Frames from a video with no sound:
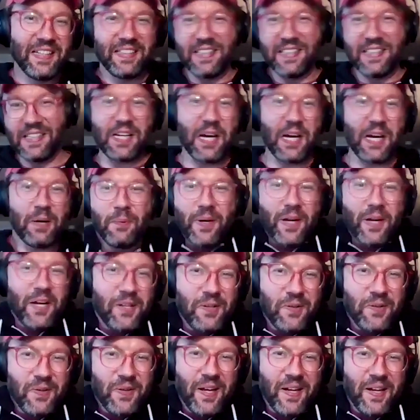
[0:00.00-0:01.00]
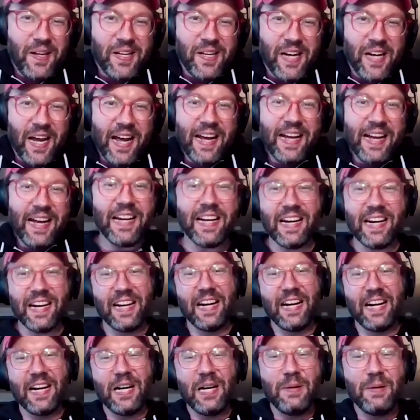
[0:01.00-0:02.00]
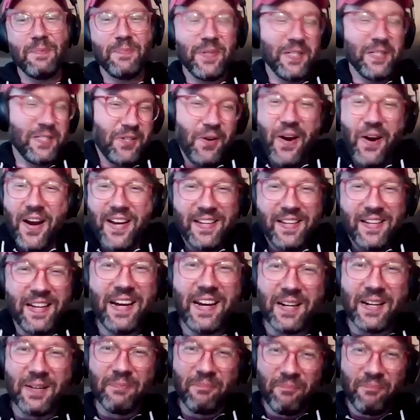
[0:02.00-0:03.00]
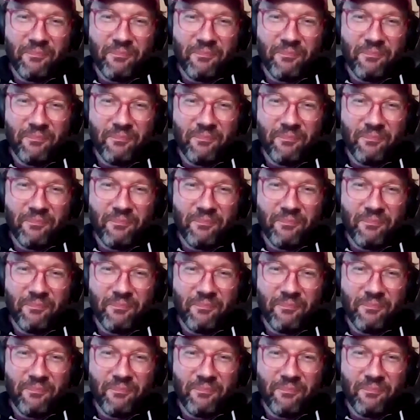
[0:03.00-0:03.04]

that's kind of what I do day to day. It's great. Yeah.